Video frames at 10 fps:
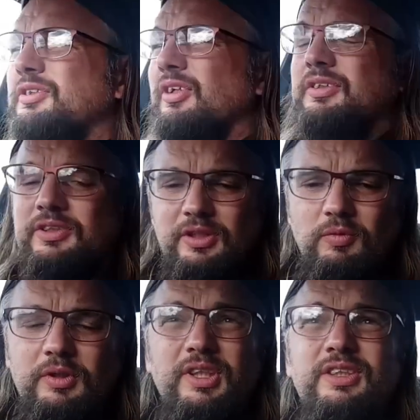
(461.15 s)
to try and see
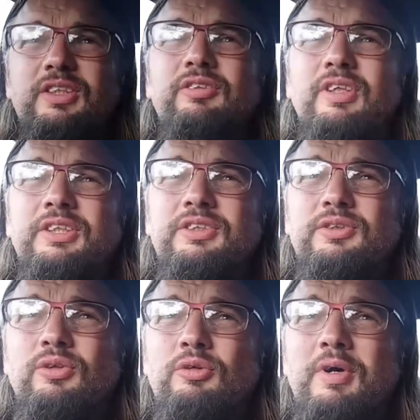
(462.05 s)
what the
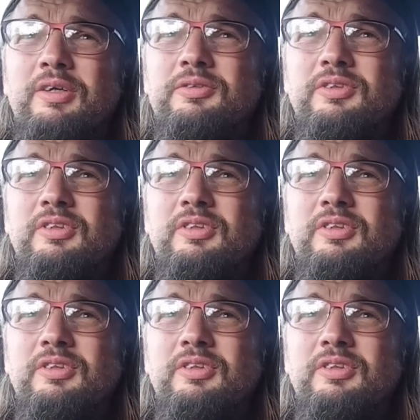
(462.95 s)
acceleration's all about.